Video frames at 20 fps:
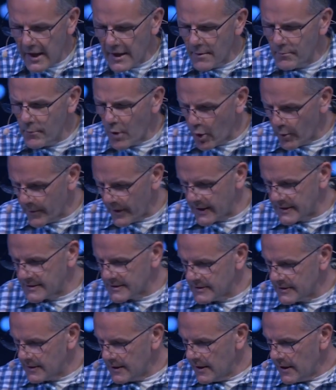In a
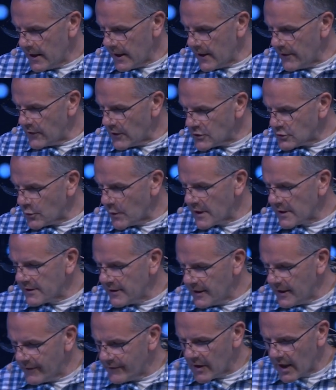moment, in the
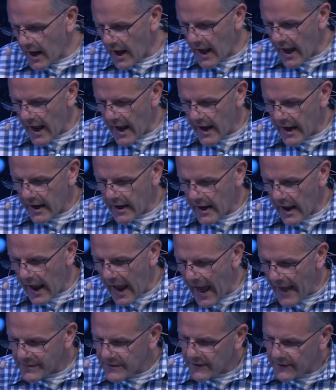twinkling of an eye,
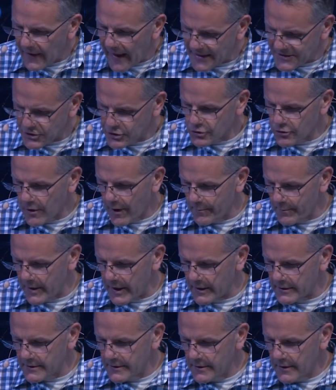at the last
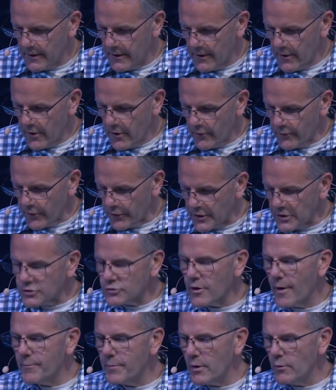trumpet, for the
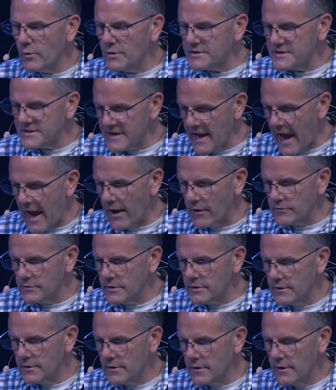trumpet will
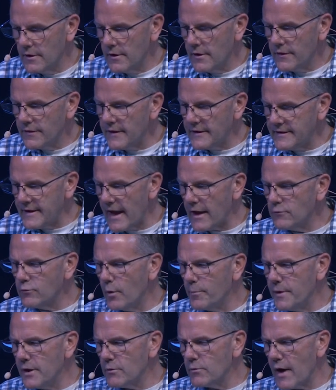sound, the dead
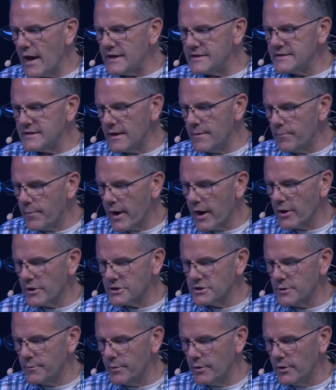will be raised
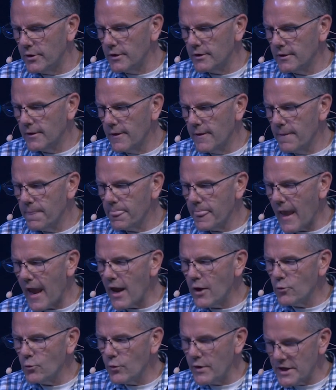imperishable,
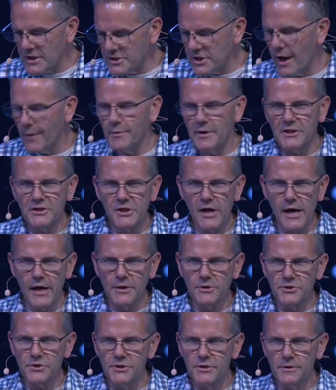and we shall be
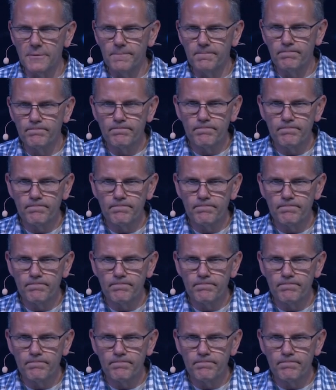changed.